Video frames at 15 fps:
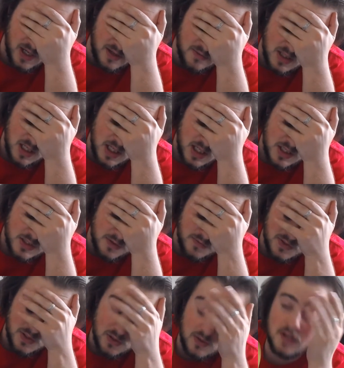have. So
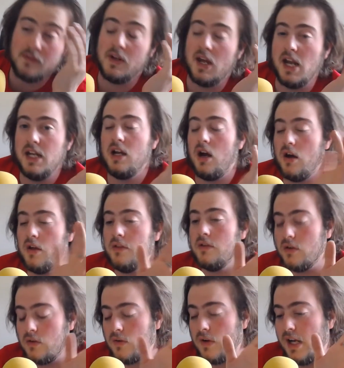if you don't have any
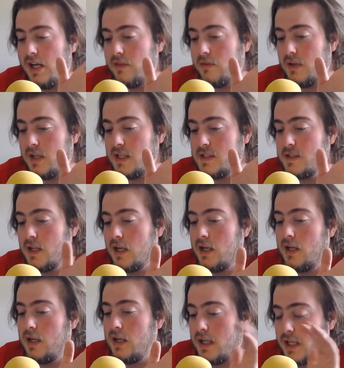other grade 3s
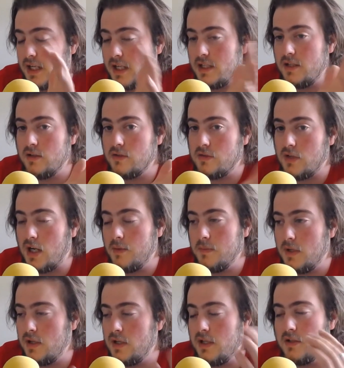in your
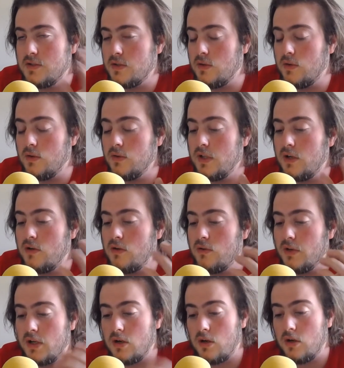soul,
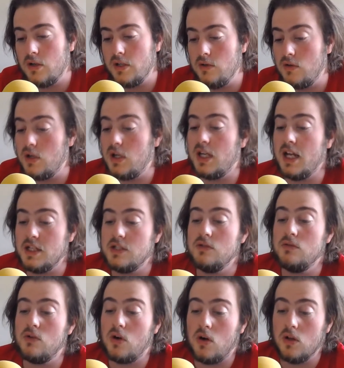you get
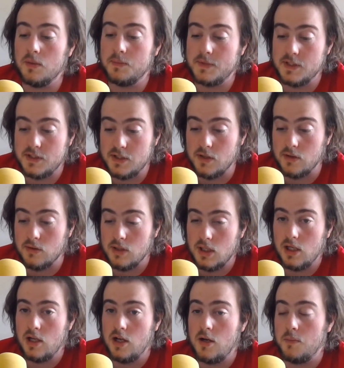to call up to 2.
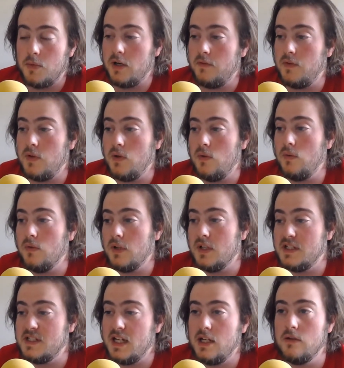But if you,
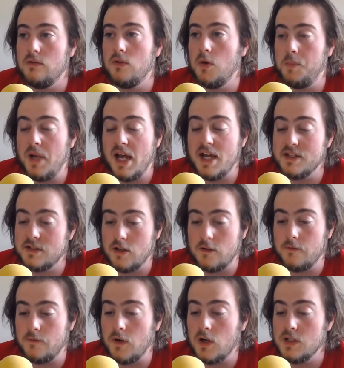let's say you rode
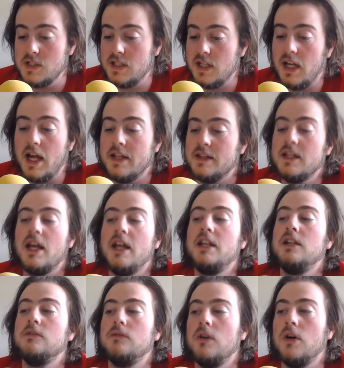Baskirk first, and then
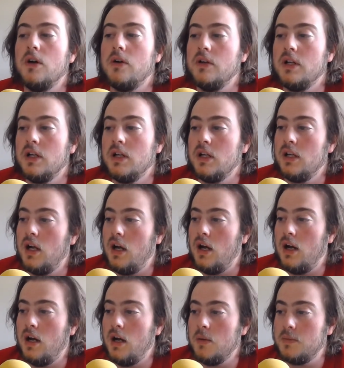you rode
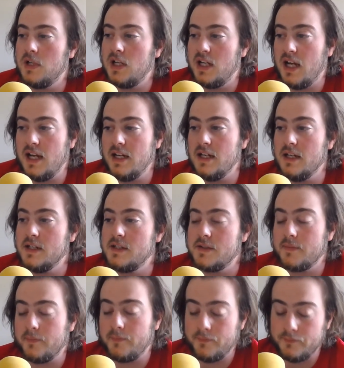Cocytus,